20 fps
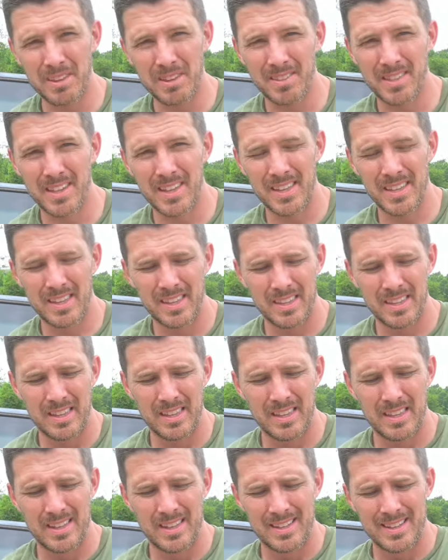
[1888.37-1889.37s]
thing.
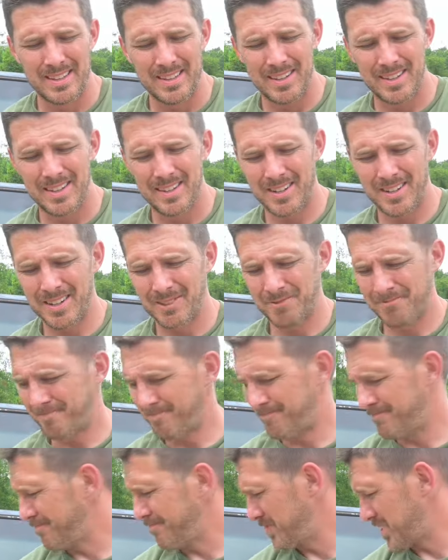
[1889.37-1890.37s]
Not
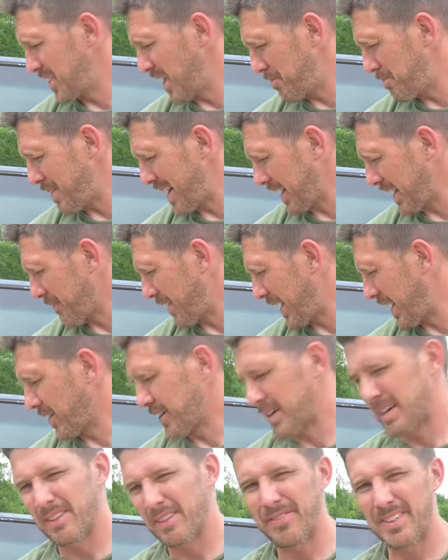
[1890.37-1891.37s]
backfiring
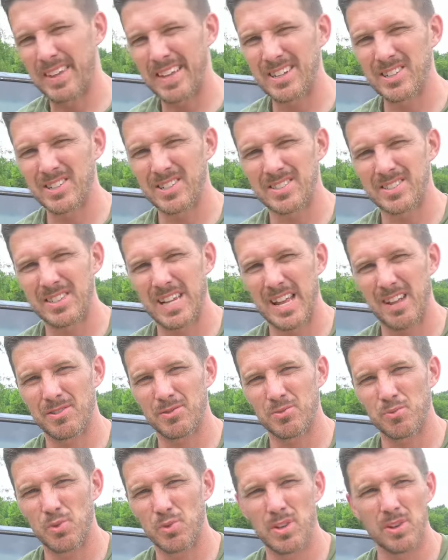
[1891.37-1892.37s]
or anything, just
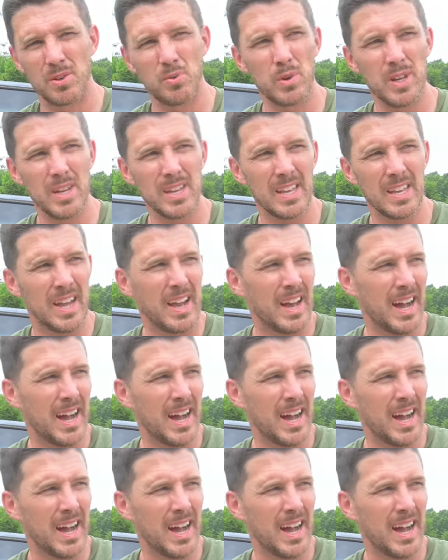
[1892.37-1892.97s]
sounds really weak.